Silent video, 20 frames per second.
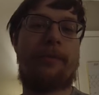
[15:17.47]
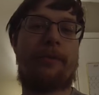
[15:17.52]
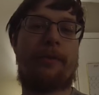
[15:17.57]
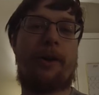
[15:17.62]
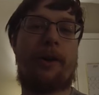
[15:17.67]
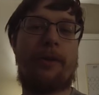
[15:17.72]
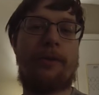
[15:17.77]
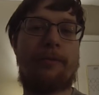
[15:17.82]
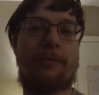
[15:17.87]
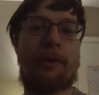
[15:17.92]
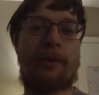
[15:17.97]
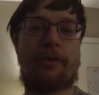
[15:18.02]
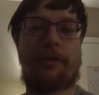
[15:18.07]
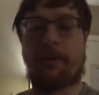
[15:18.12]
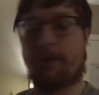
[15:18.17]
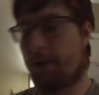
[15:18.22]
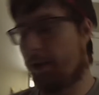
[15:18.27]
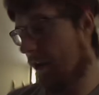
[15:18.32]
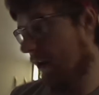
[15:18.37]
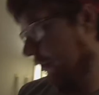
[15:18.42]
for our own
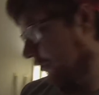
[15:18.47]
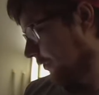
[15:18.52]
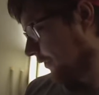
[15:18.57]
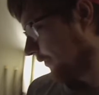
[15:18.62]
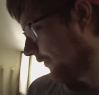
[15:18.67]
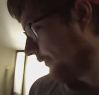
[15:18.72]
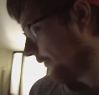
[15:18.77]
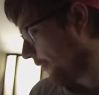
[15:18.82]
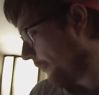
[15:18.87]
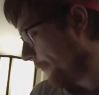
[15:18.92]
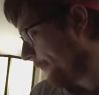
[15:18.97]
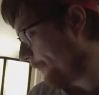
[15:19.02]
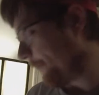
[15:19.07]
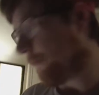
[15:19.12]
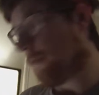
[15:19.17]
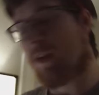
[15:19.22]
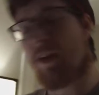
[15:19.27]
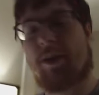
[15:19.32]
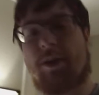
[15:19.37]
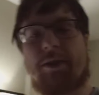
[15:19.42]
personal collection. So
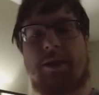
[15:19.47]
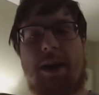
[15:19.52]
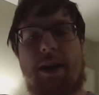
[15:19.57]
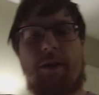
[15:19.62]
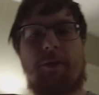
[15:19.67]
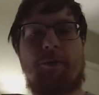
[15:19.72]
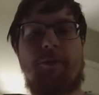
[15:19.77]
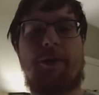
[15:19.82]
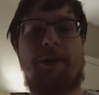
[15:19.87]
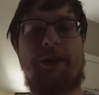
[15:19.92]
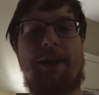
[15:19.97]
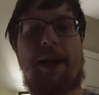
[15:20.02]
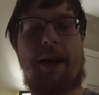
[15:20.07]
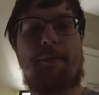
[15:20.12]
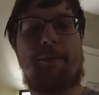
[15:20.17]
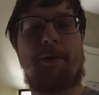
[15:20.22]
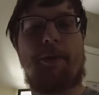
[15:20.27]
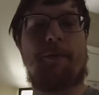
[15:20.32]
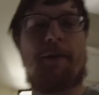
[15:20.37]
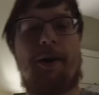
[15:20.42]
yeah, really
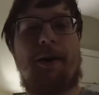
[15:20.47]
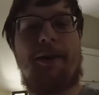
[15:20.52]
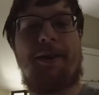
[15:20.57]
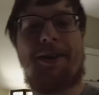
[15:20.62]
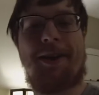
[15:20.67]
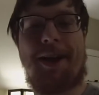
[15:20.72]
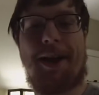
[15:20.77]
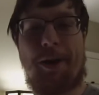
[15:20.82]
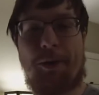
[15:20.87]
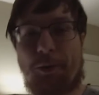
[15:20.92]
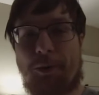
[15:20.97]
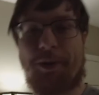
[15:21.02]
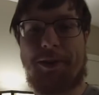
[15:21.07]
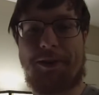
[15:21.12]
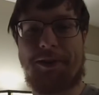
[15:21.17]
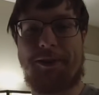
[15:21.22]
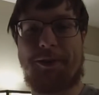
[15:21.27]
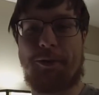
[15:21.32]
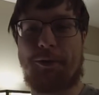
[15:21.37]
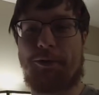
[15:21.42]
happy about how
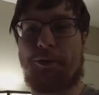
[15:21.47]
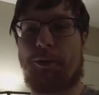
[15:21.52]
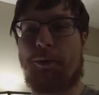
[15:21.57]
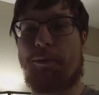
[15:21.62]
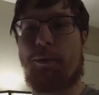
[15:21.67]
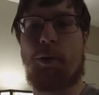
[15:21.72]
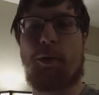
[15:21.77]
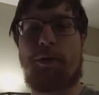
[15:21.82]
quickly those sold.